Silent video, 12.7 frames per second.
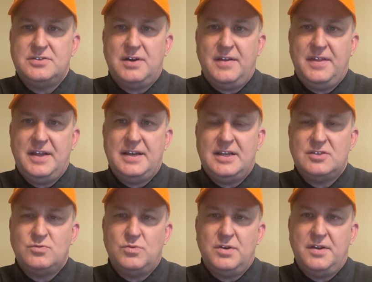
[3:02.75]
So I think
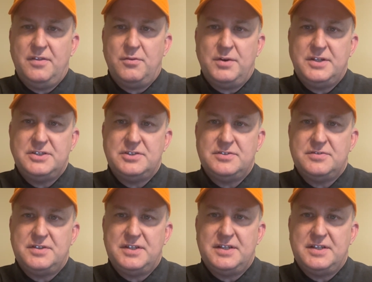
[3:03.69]
that's one of the reasons for the